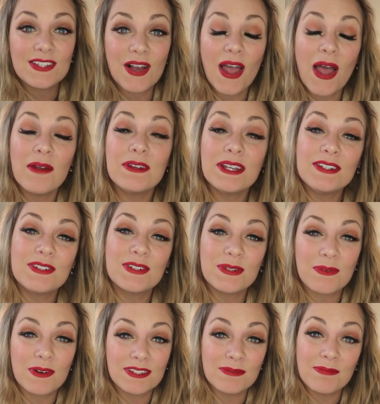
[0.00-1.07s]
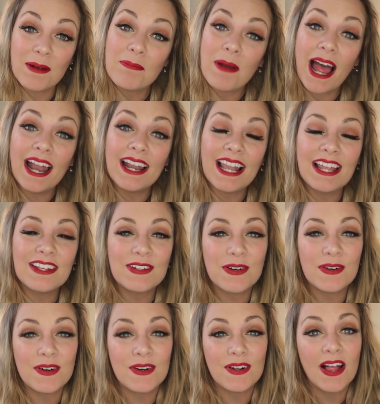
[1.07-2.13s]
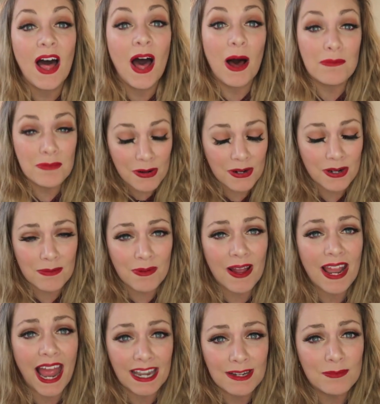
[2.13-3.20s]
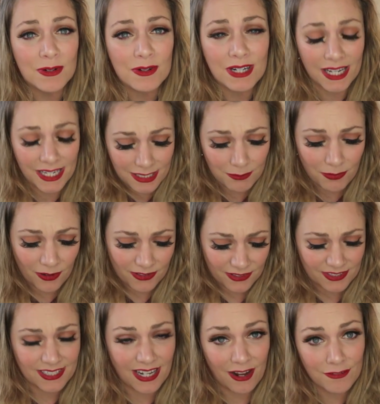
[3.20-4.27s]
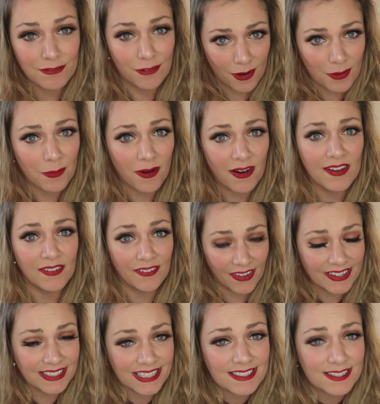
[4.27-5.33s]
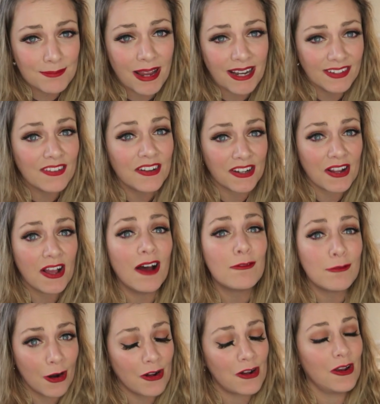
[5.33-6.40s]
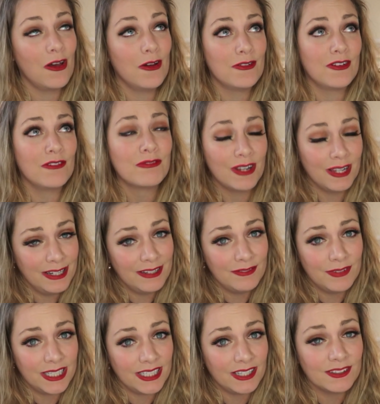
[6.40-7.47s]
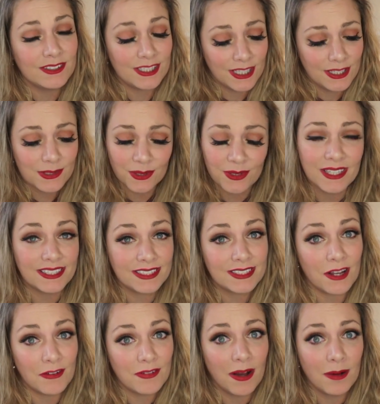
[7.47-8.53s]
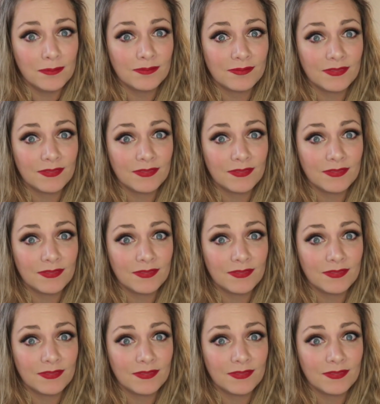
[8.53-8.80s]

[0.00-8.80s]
So I hope you enjoyed watching my Poundland haul. I'm not going to buy any more cleaning products now for a while. I need to make like a ruckload of cleaning videos to use all this stuff up.